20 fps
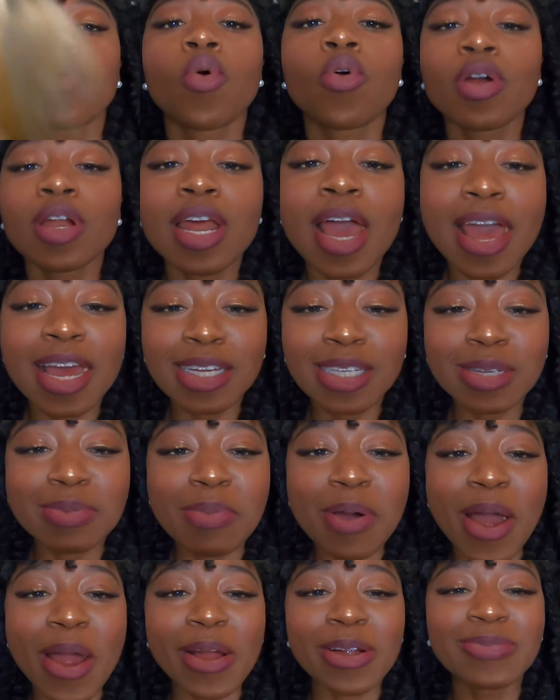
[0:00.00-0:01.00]
or an
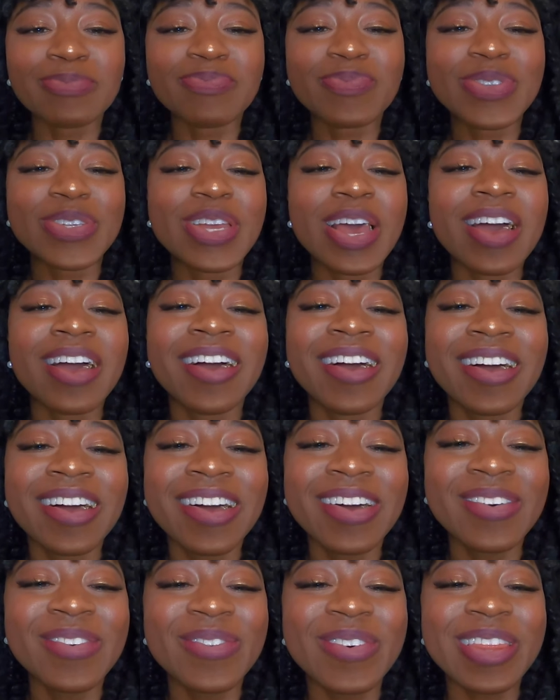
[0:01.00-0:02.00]
ASMR
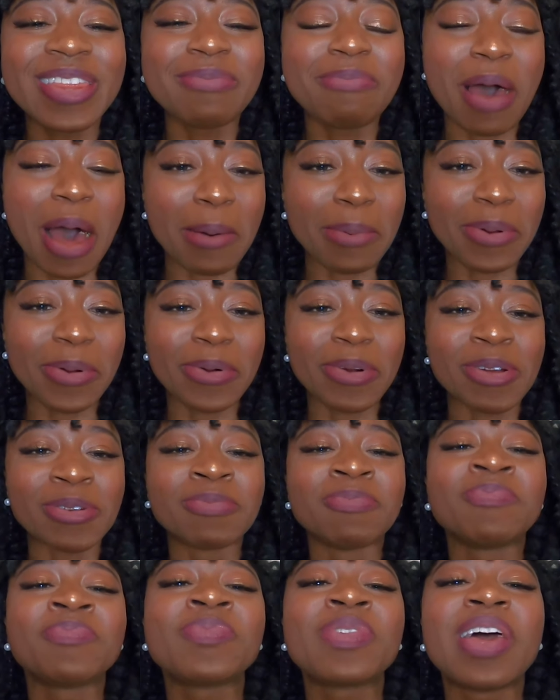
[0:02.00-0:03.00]
with popcorn,